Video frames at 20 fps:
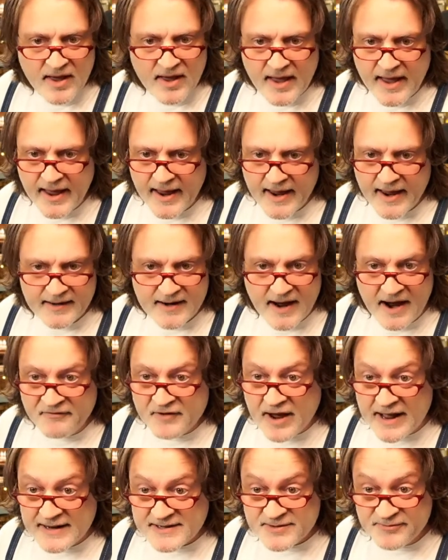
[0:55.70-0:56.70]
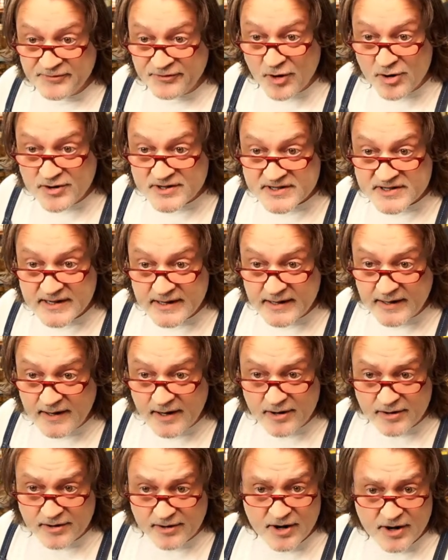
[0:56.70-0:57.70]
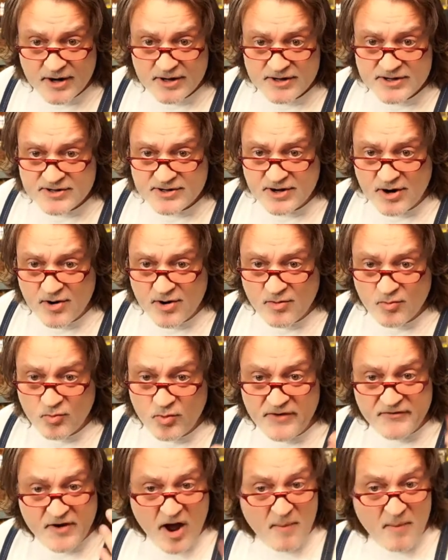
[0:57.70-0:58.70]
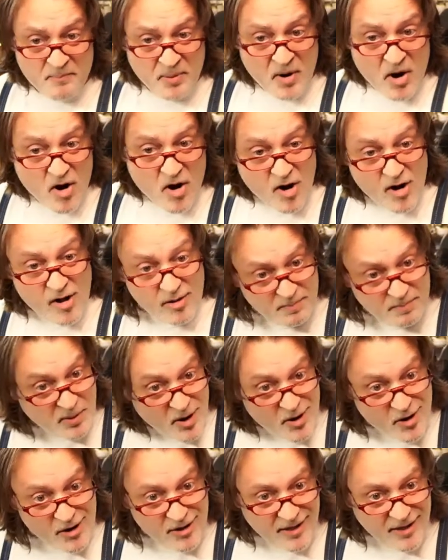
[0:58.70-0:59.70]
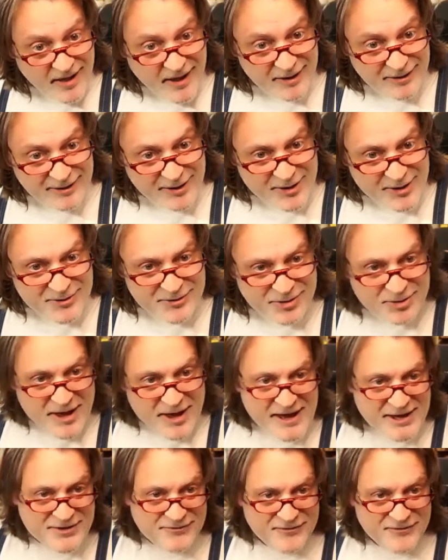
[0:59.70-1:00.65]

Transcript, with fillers: And I've got some folks in here. So we've got Paul. Paul, hello. Thank you